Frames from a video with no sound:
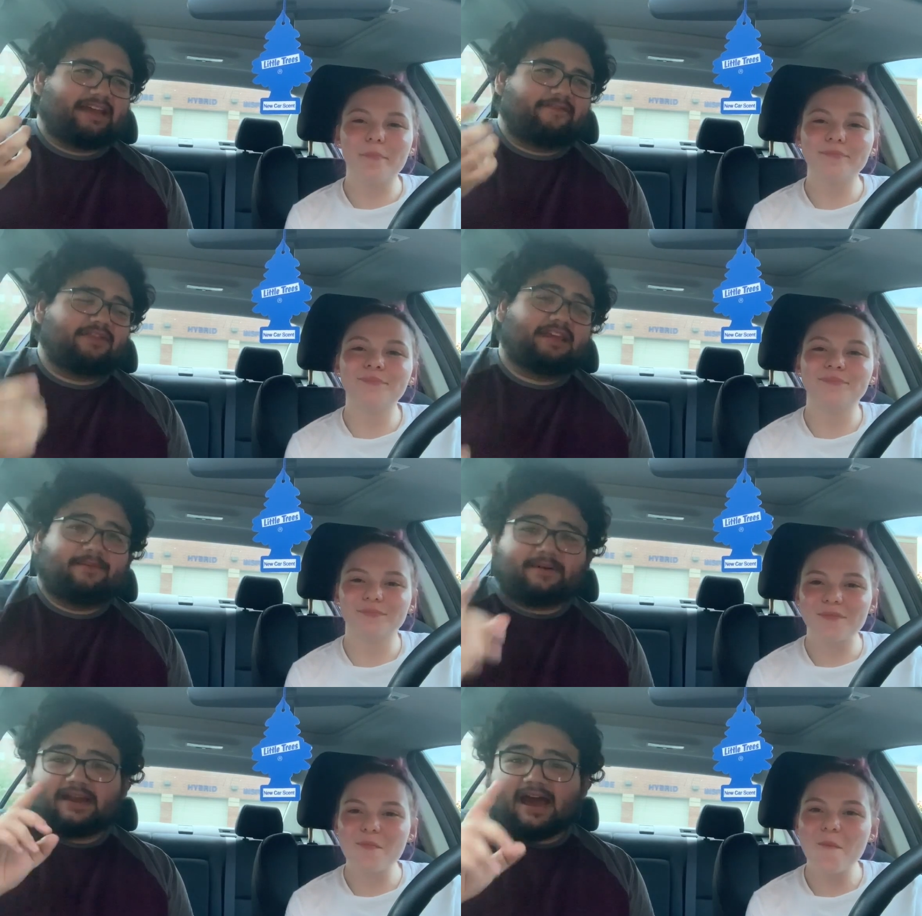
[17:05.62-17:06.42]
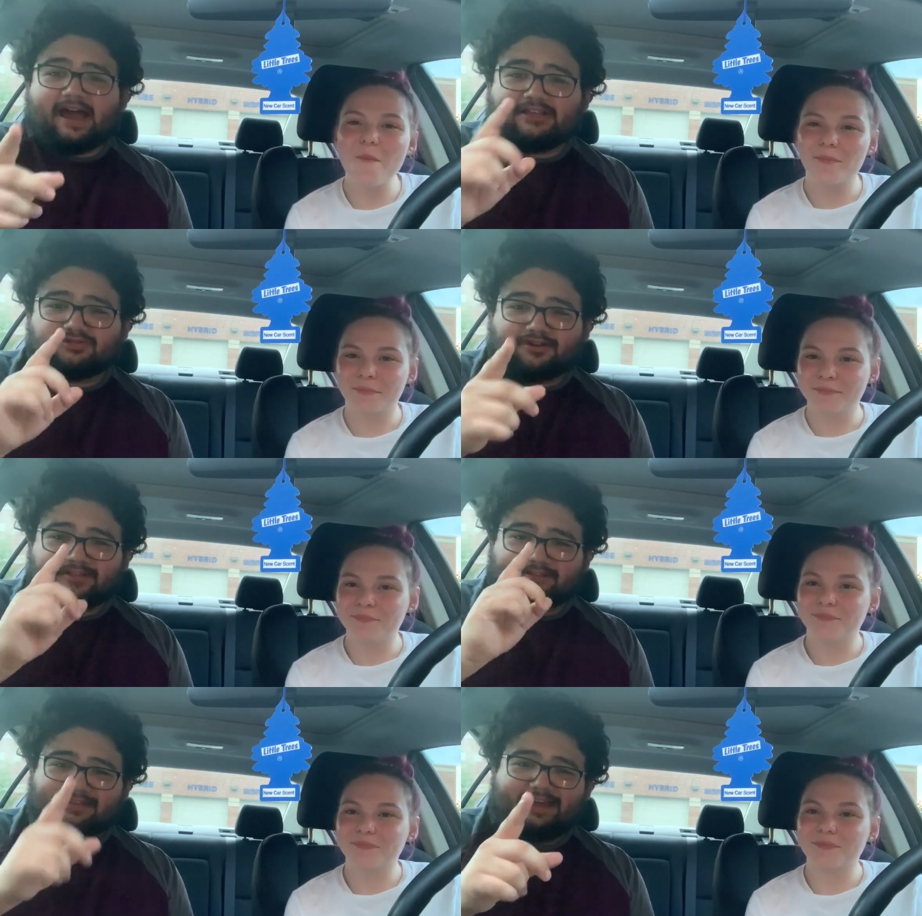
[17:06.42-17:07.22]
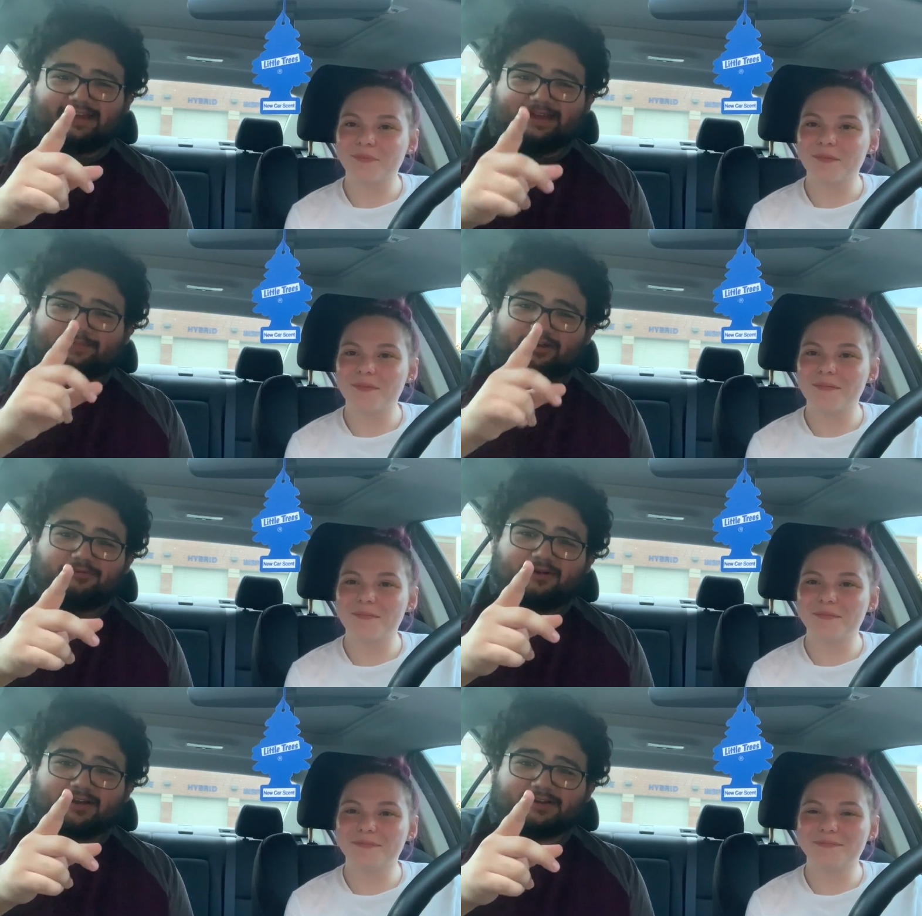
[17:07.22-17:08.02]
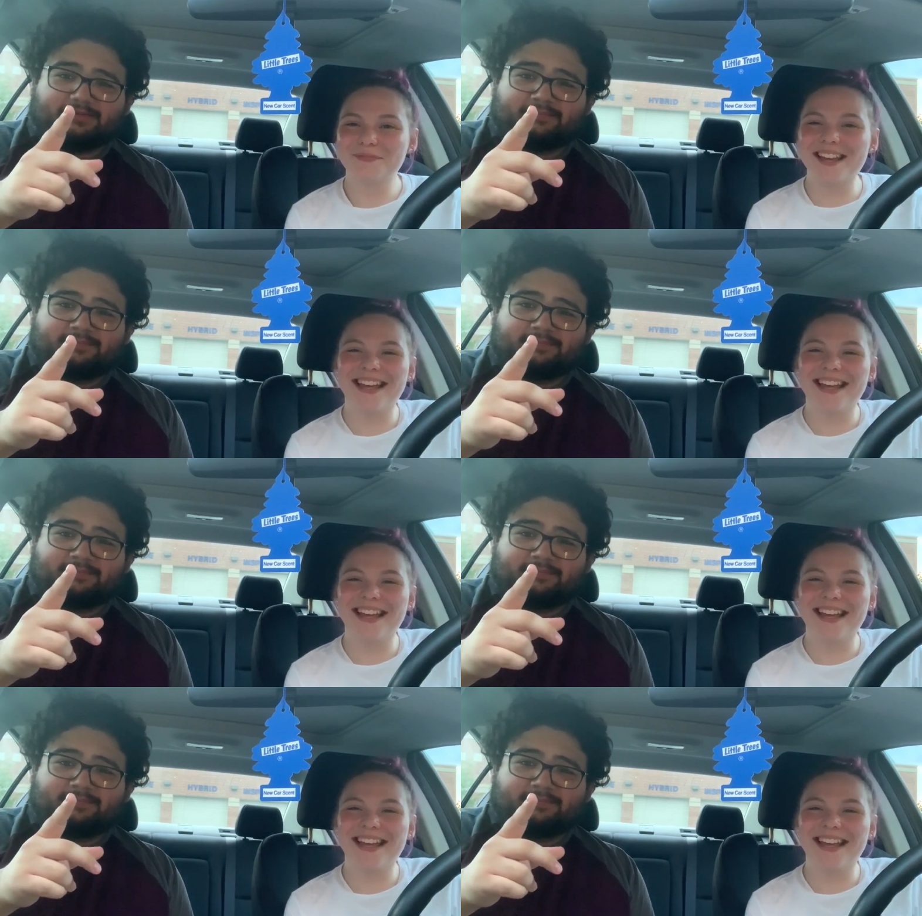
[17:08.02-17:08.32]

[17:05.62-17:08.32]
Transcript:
Speaker 1: everything, but I draw the line at marijuana.